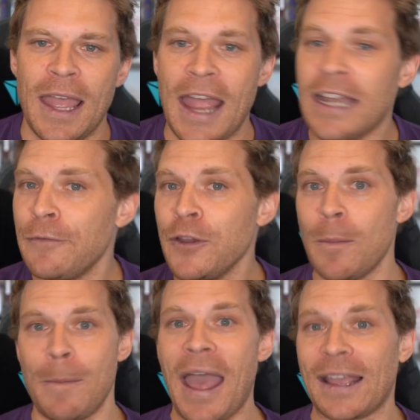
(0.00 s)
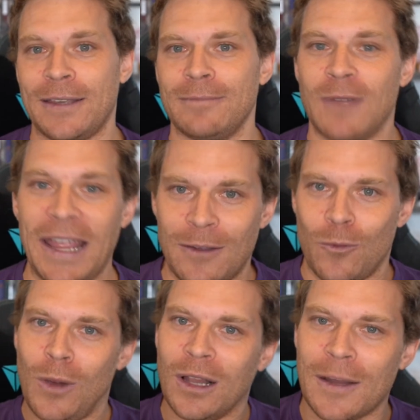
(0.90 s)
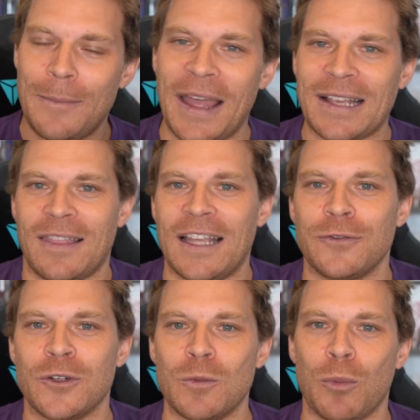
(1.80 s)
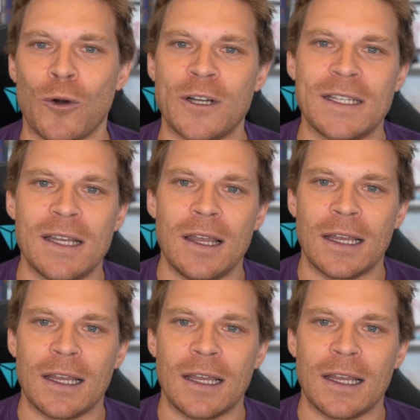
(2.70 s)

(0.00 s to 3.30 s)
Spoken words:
And if you're back, hey, welcome back. Thanks for the support.